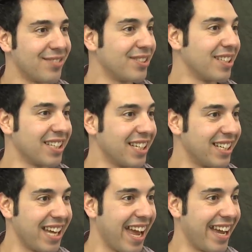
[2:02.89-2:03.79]
of
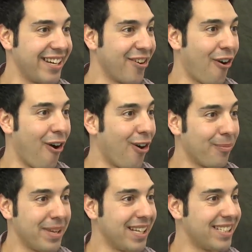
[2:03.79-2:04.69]
silicon, and all
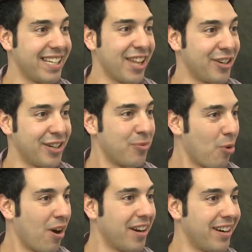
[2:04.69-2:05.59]
being together in
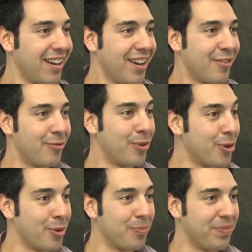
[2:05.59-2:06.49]
one
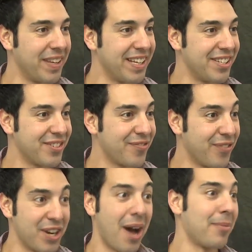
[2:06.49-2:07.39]
room is
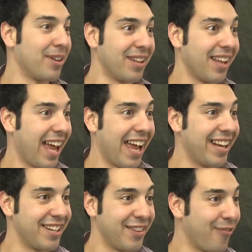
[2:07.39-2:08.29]
phenomenal
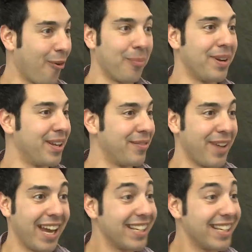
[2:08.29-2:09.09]
and informative and